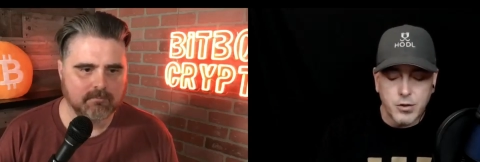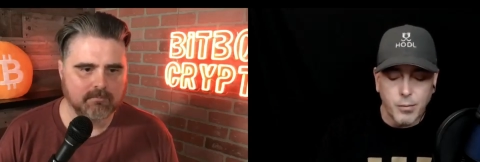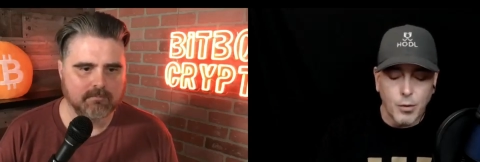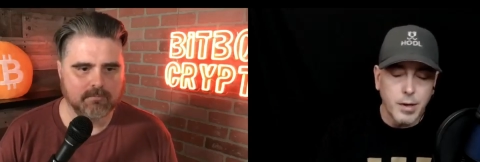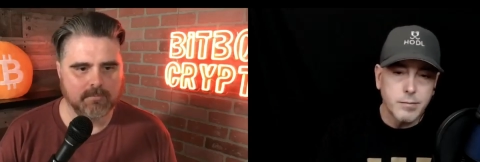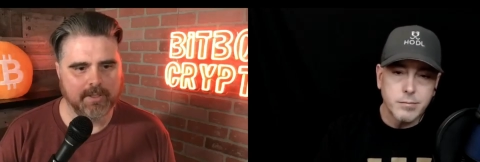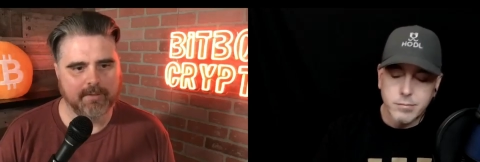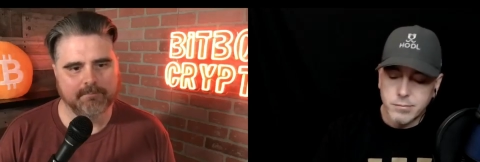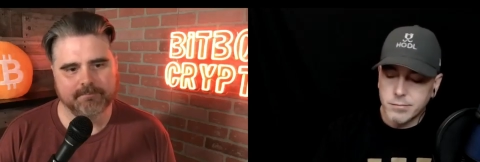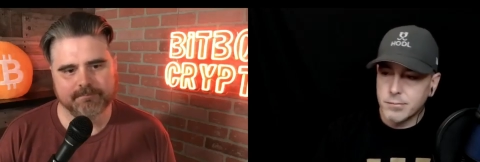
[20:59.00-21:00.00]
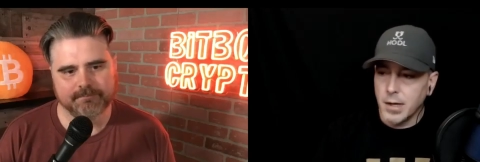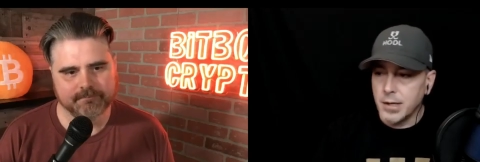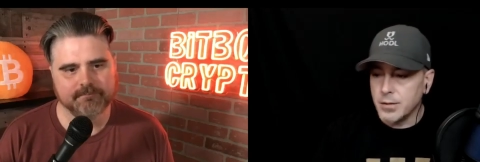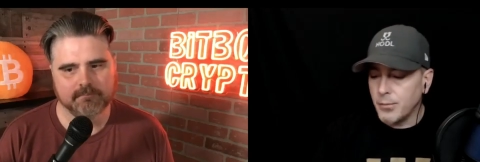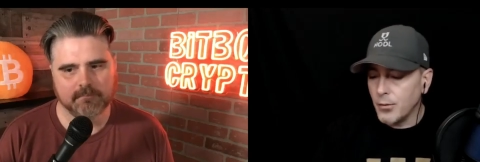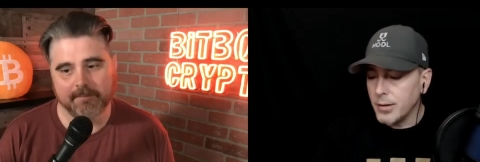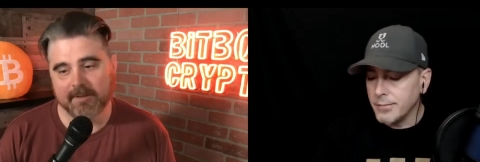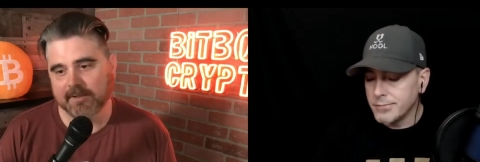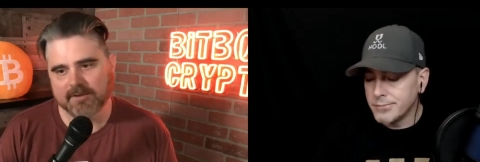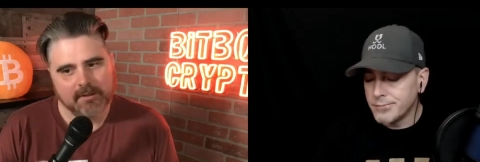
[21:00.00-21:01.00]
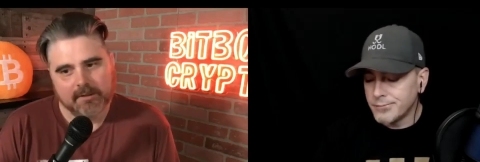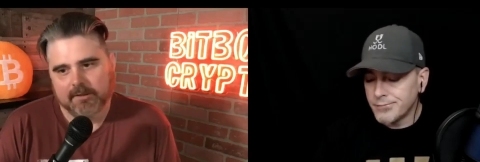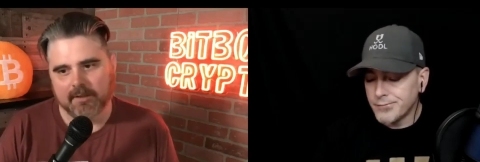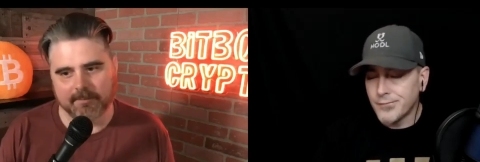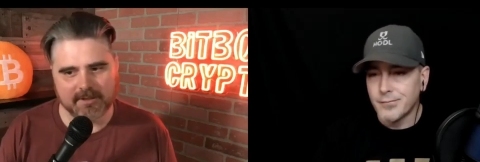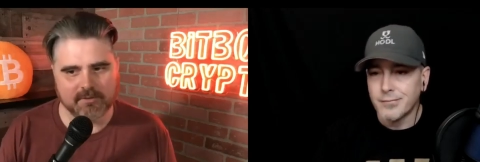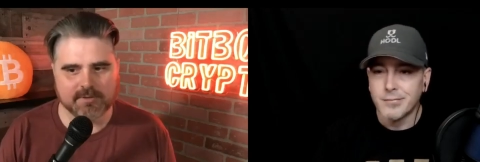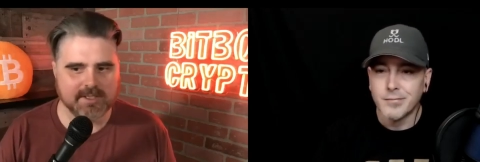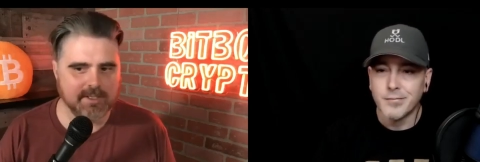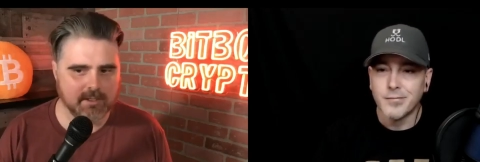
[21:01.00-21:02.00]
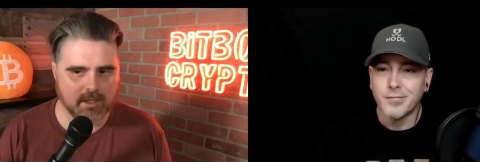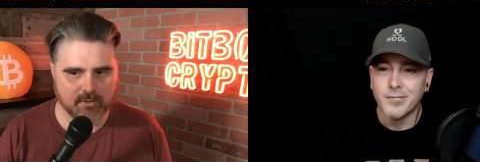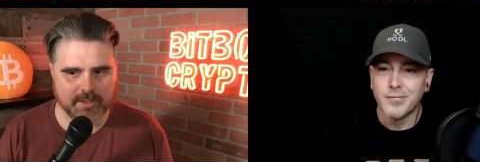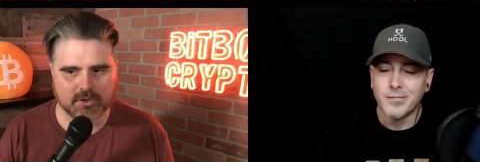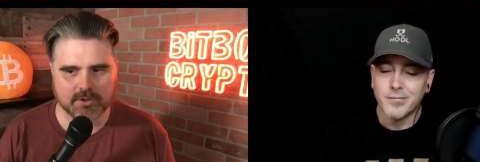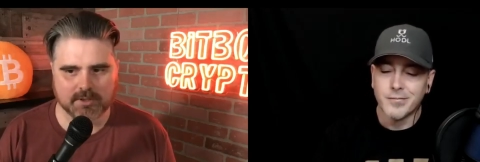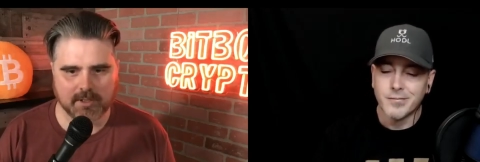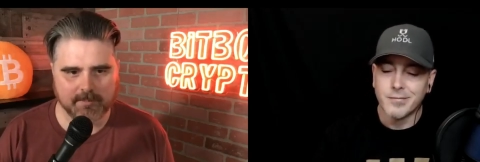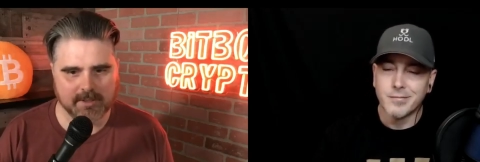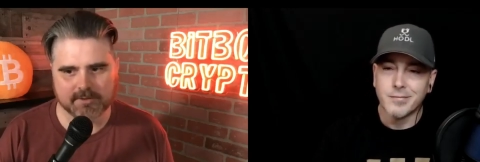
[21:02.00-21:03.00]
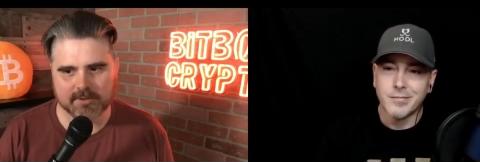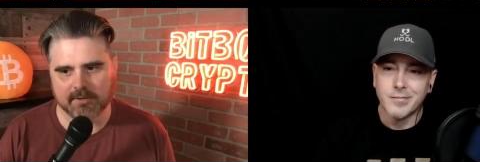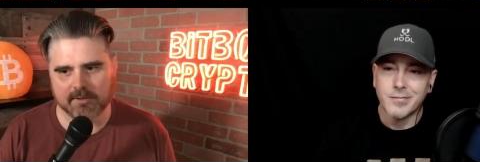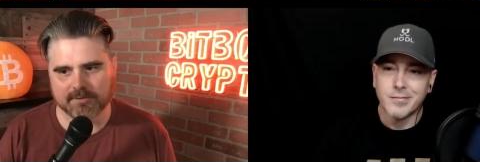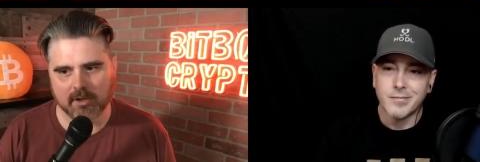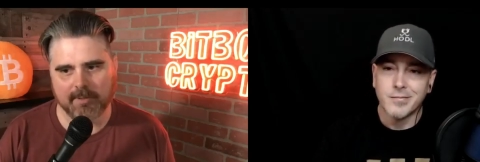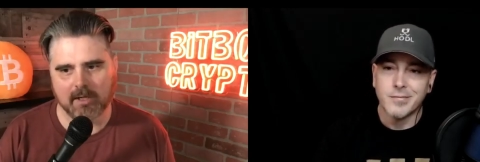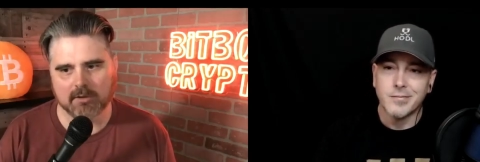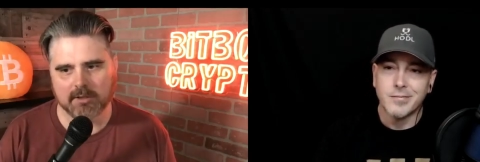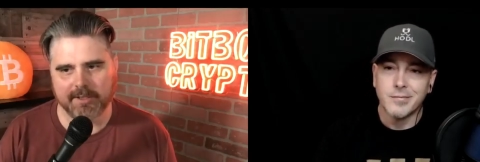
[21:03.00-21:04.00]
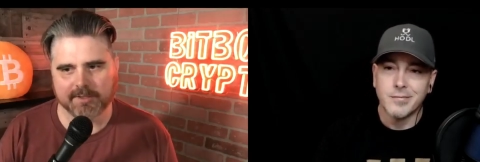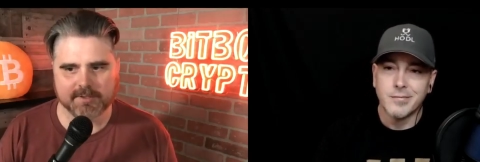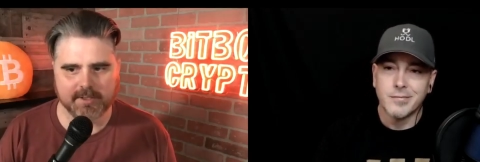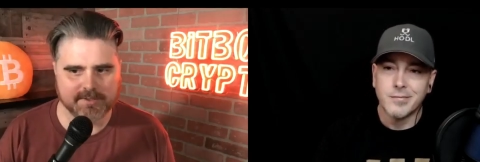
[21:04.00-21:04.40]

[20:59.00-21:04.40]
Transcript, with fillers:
Speaker 1: your point. Yeah,
Speaker 2: I get
Speaker 1: your point. I mean, that's,
Speaker 2: I mean, you see it in other niches. I mean, it's all about clicks. And